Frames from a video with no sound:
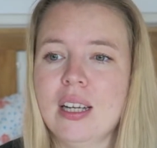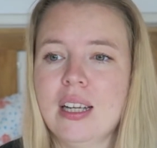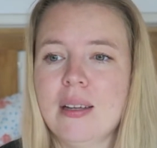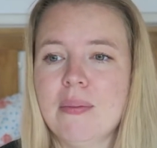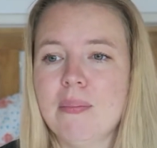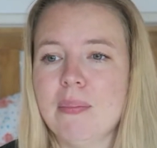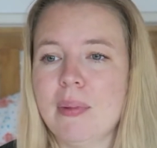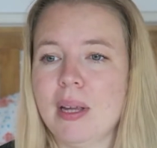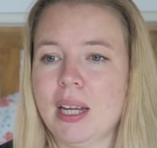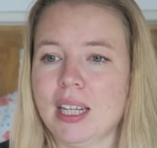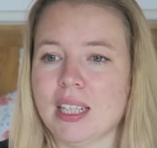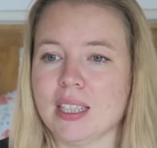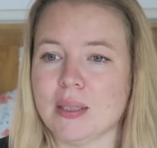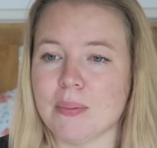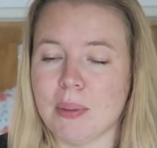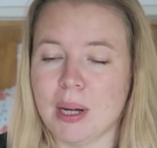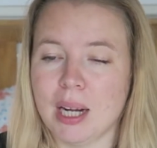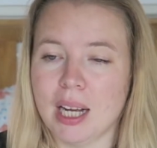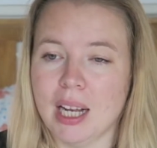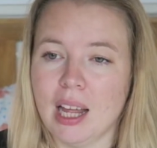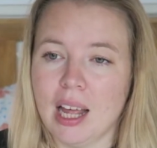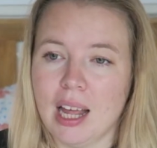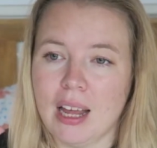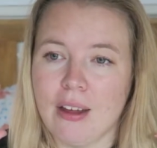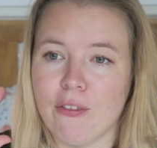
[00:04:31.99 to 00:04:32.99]
It makes my
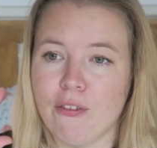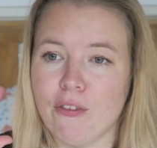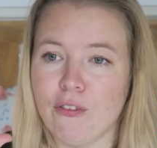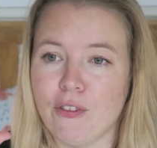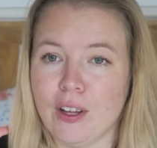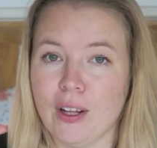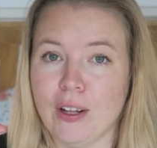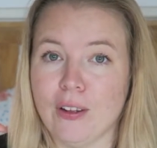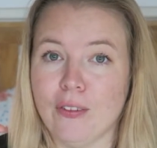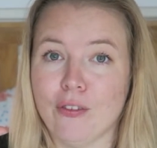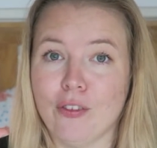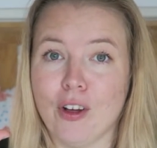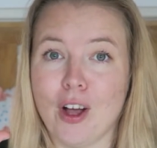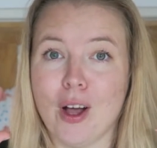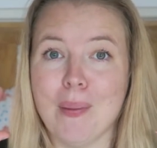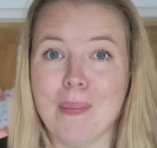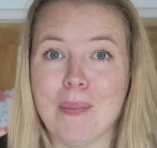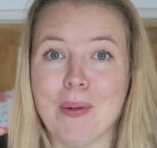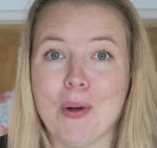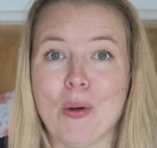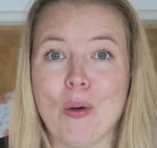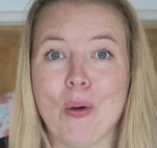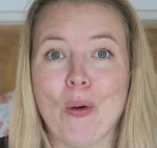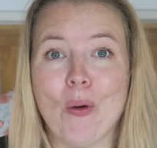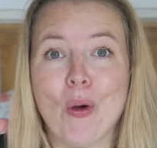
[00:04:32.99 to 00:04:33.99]
life feel far
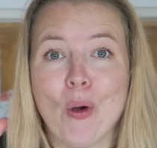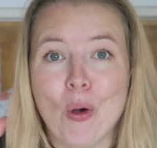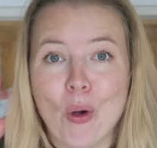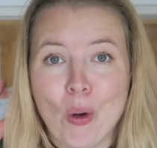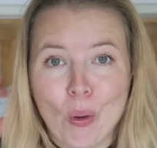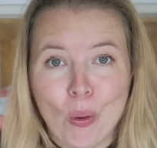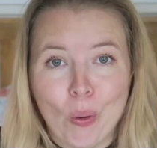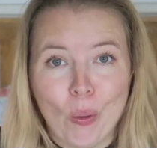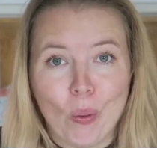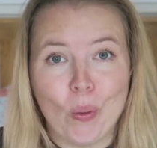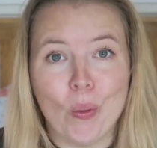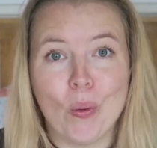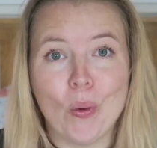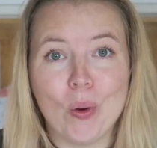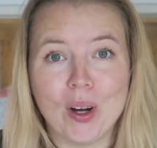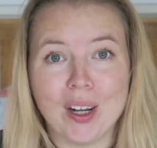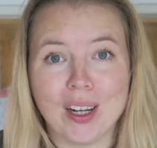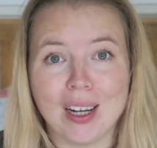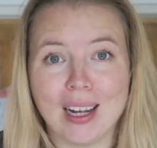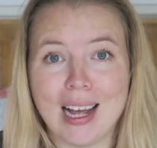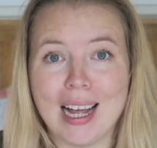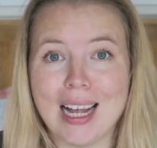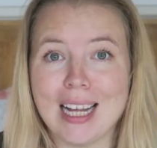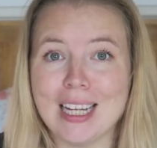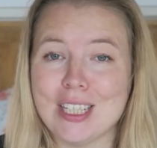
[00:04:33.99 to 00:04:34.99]
more
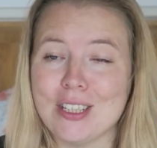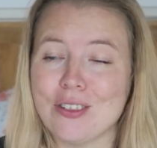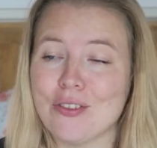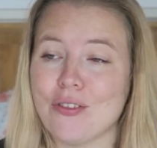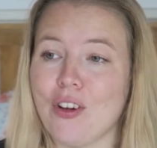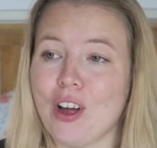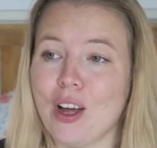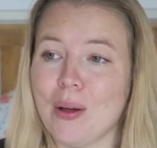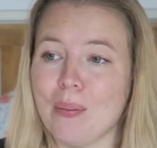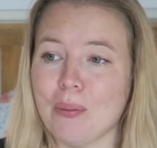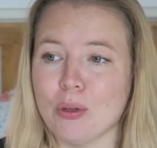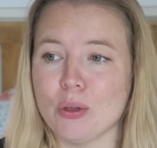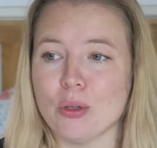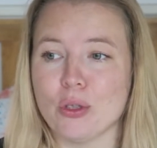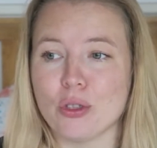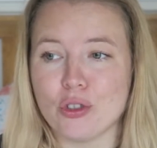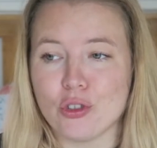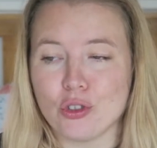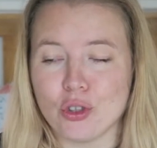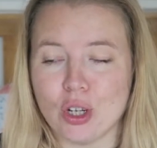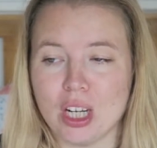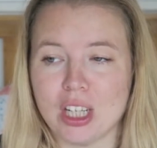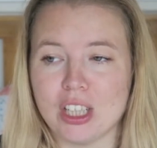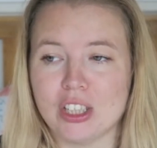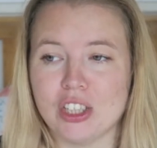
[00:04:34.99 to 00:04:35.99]
organised, far more
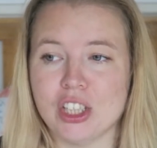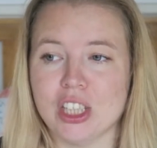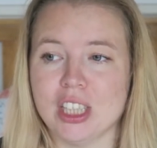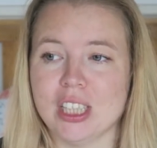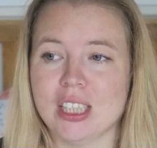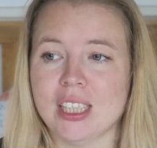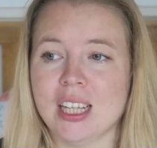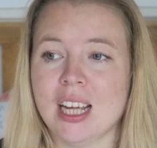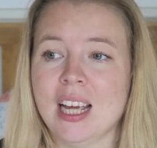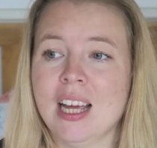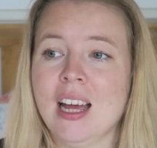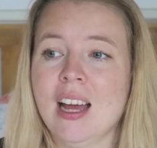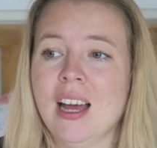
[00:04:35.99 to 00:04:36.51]
structured.